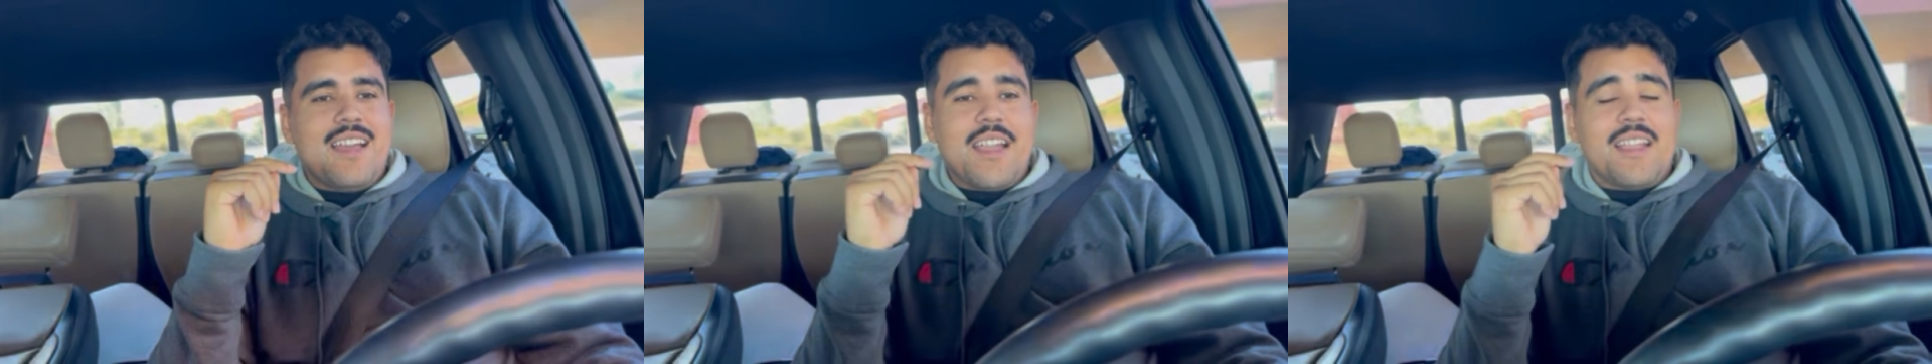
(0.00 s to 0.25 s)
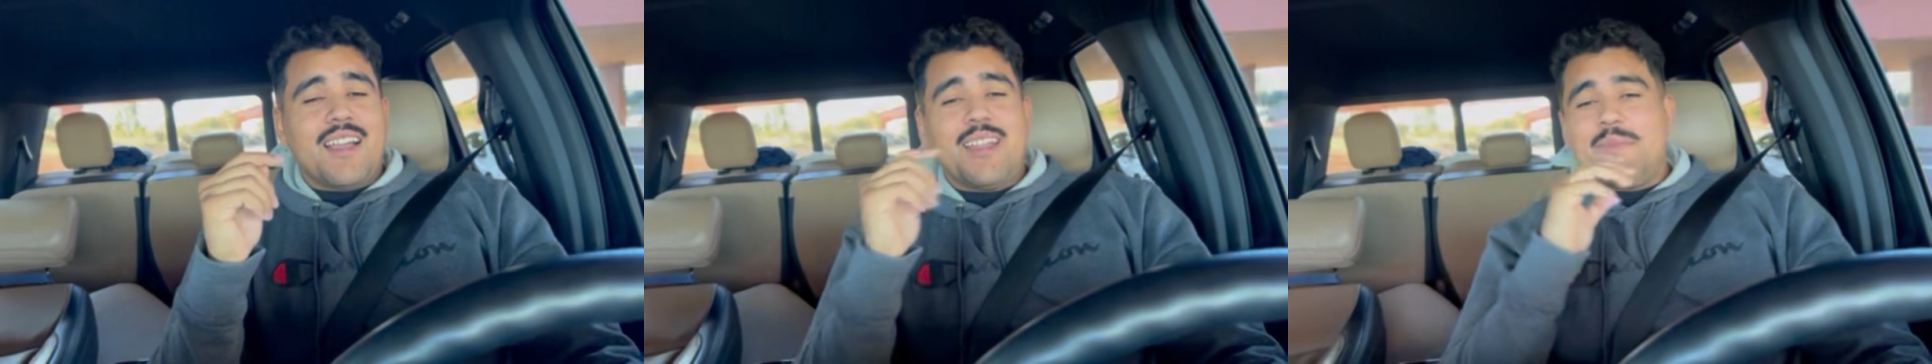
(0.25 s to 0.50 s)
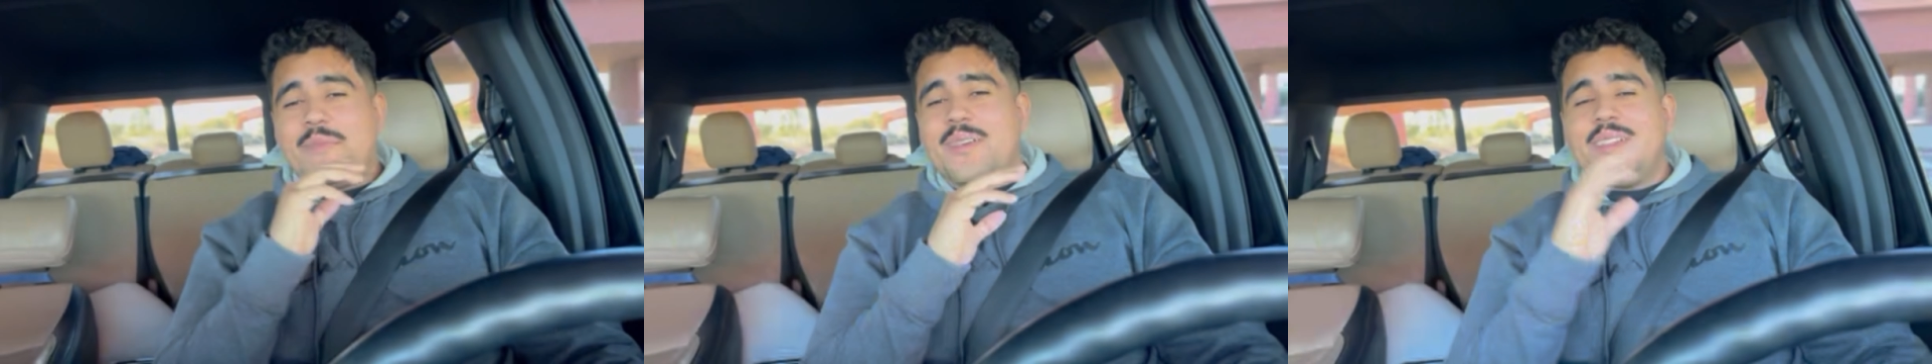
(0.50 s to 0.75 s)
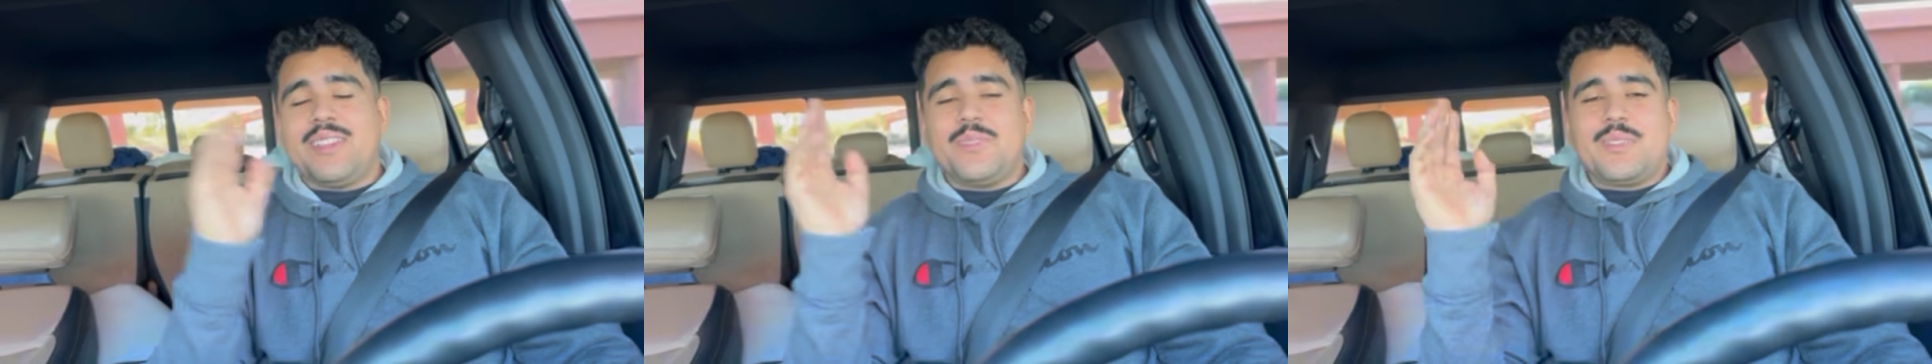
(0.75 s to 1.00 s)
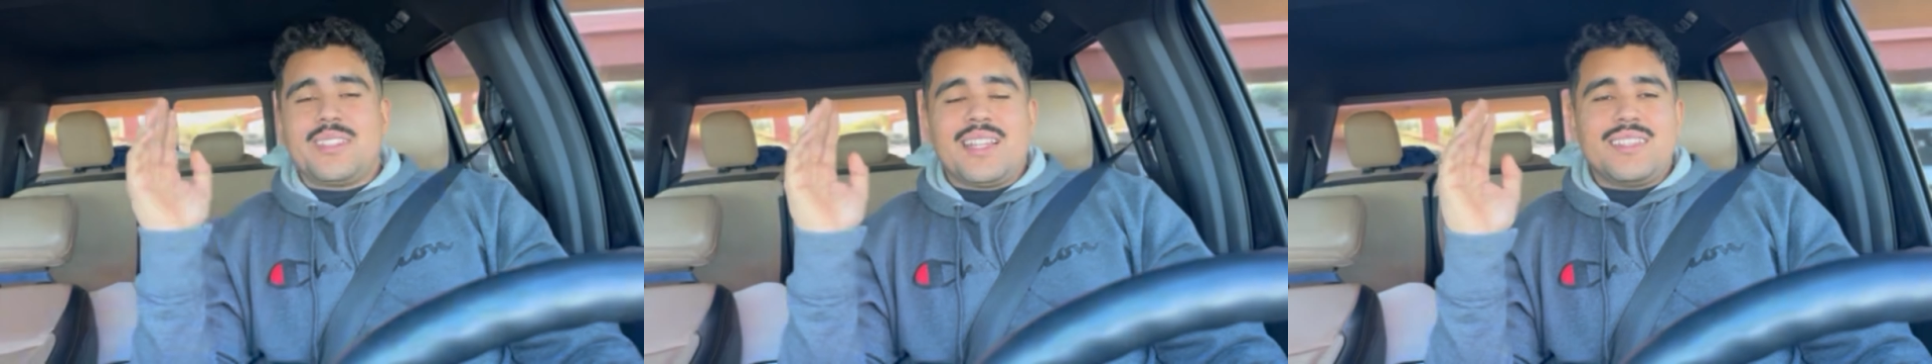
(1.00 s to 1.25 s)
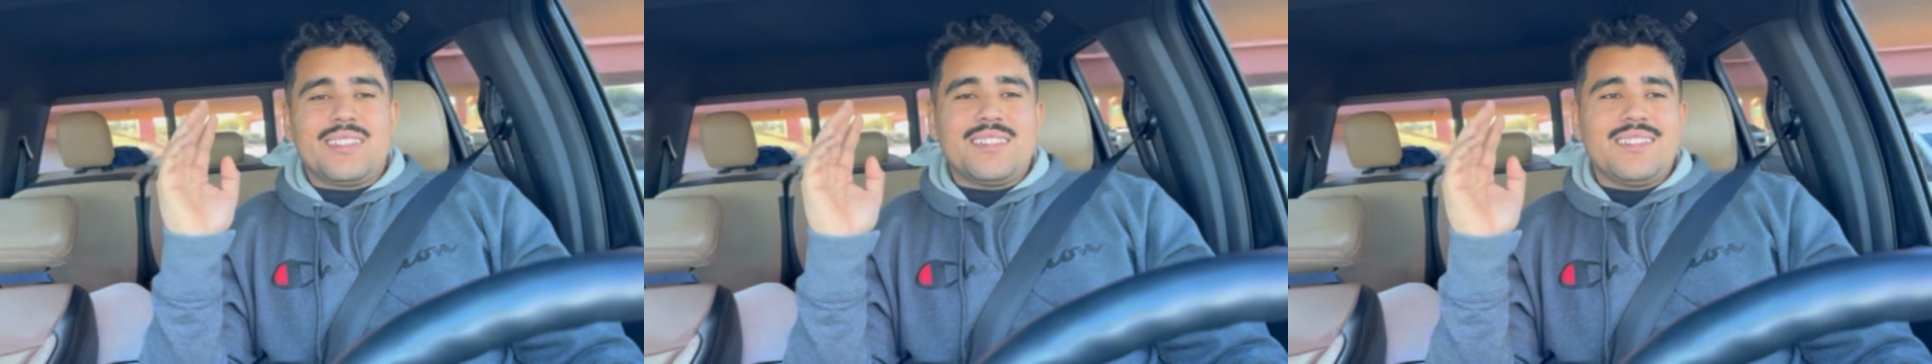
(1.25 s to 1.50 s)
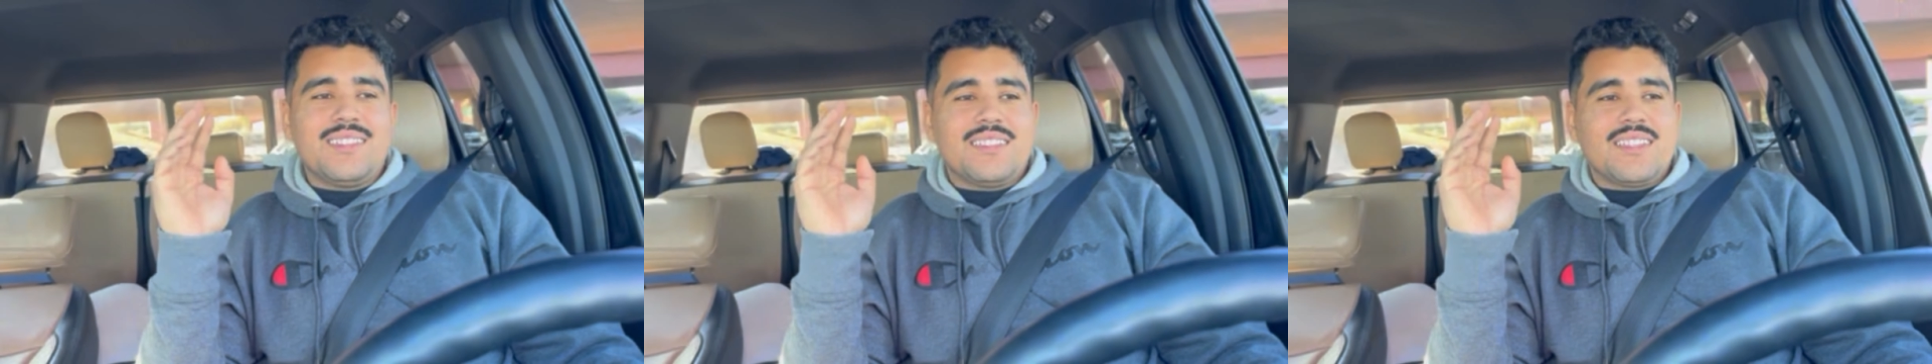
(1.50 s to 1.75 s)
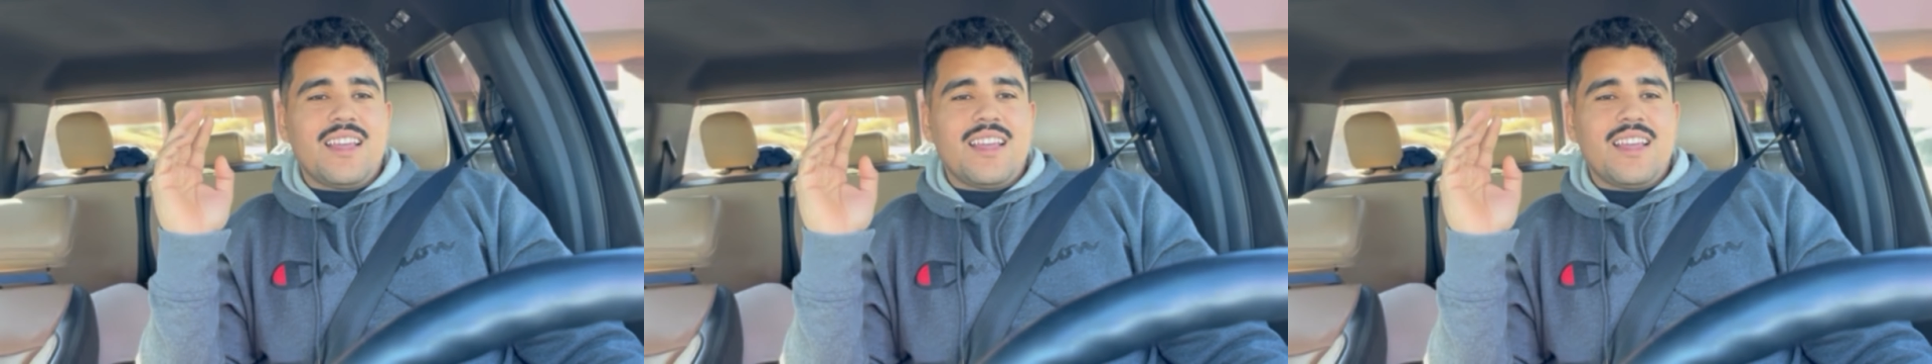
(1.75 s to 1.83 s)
I kind of fell in love with Teslas,